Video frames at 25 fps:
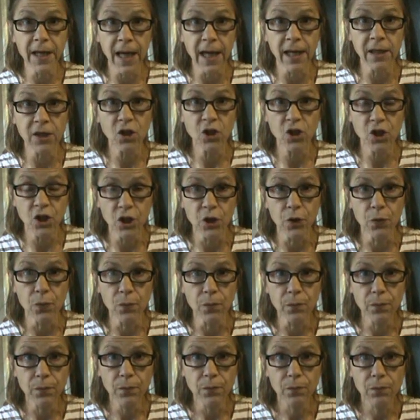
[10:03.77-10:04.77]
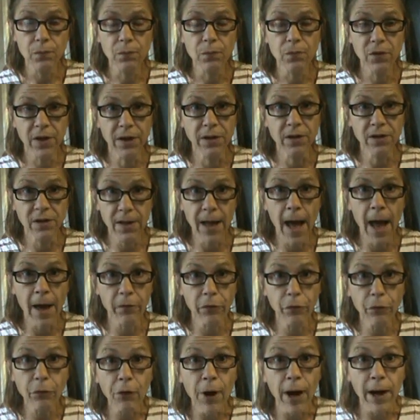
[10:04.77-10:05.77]
against you. There's
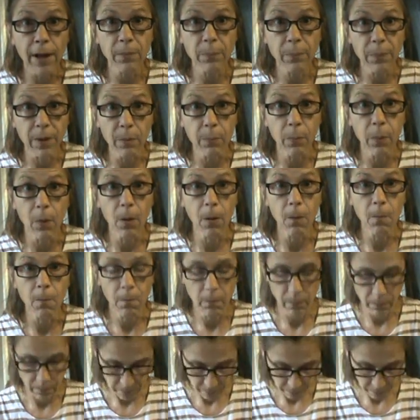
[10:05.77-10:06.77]
that threat, people.